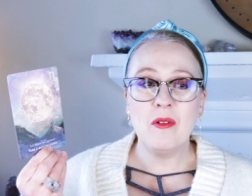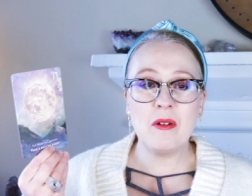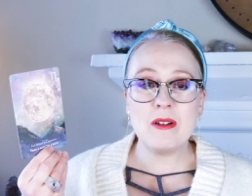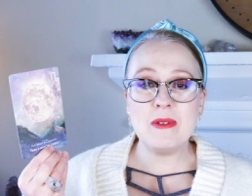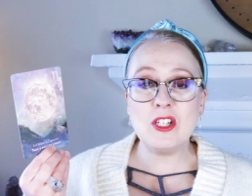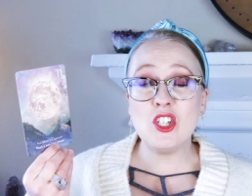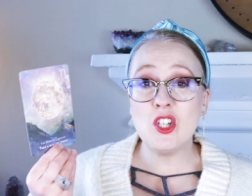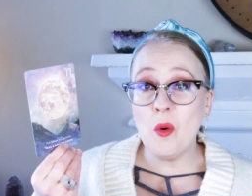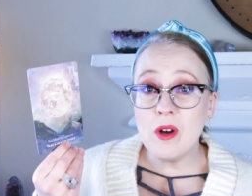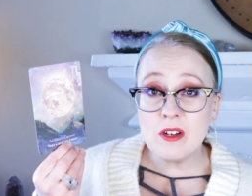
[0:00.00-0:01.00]
we want to be
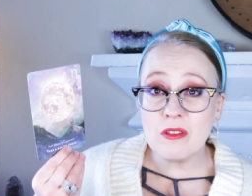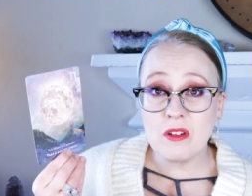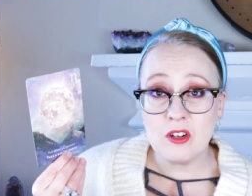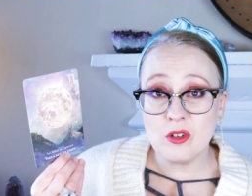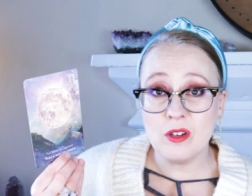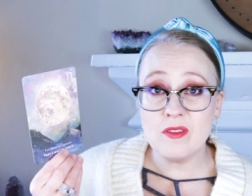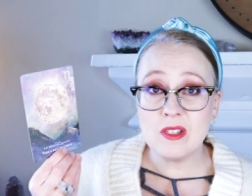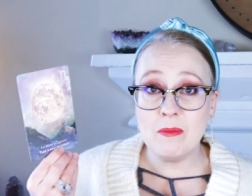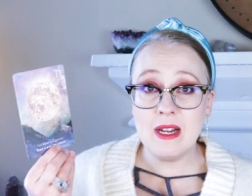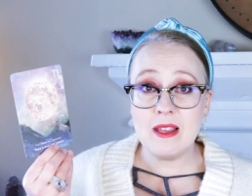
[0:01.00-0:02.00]
so under the control of
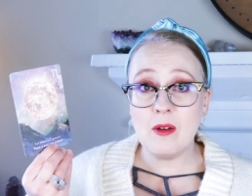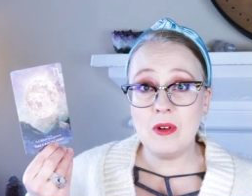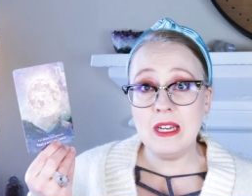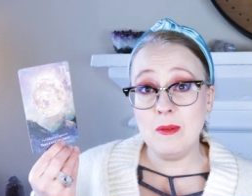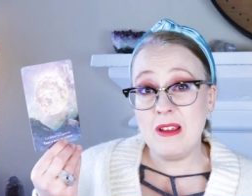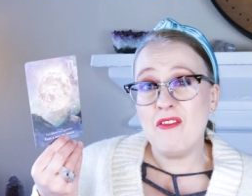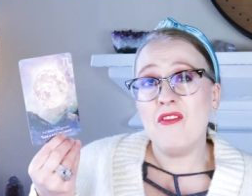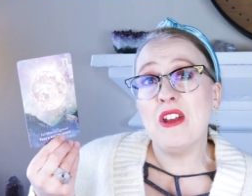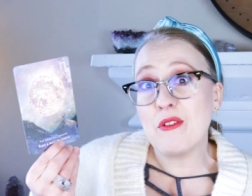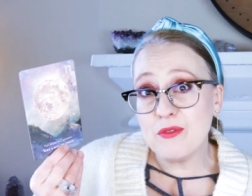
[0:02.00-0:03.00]
somebody that we need to be
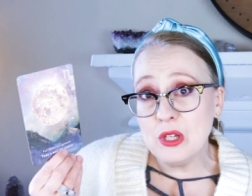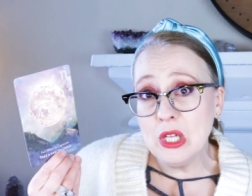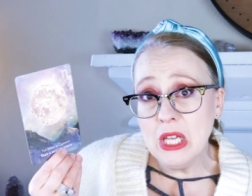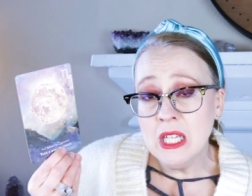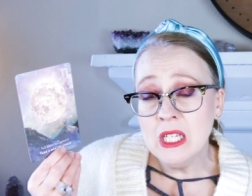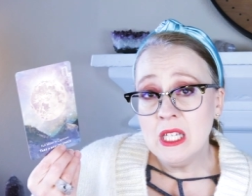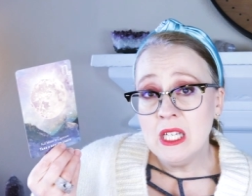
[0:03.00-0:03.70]
fearful